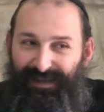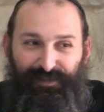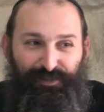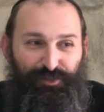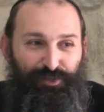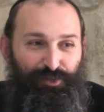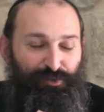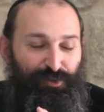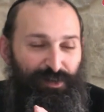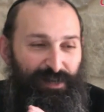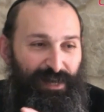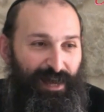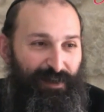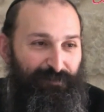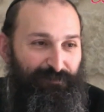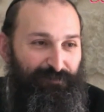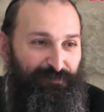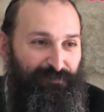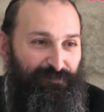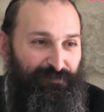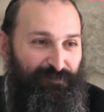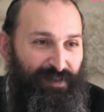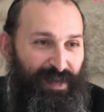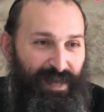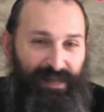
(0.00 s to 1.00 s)
sure enough,
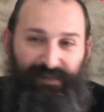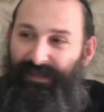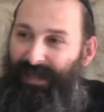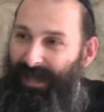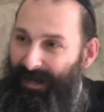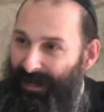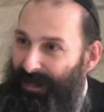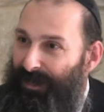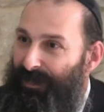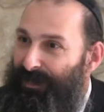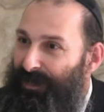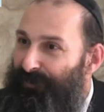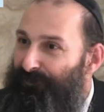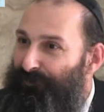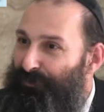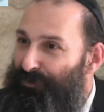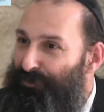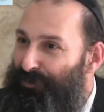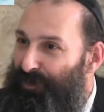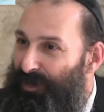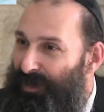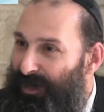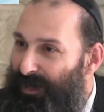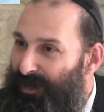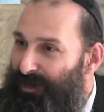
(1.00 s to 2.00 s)
and then I'll give
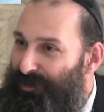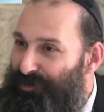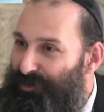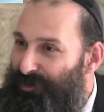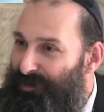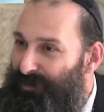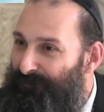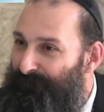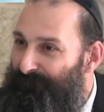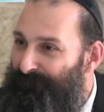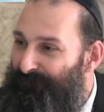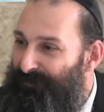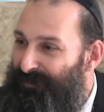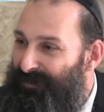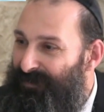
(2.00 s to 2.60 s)
you the hechsher.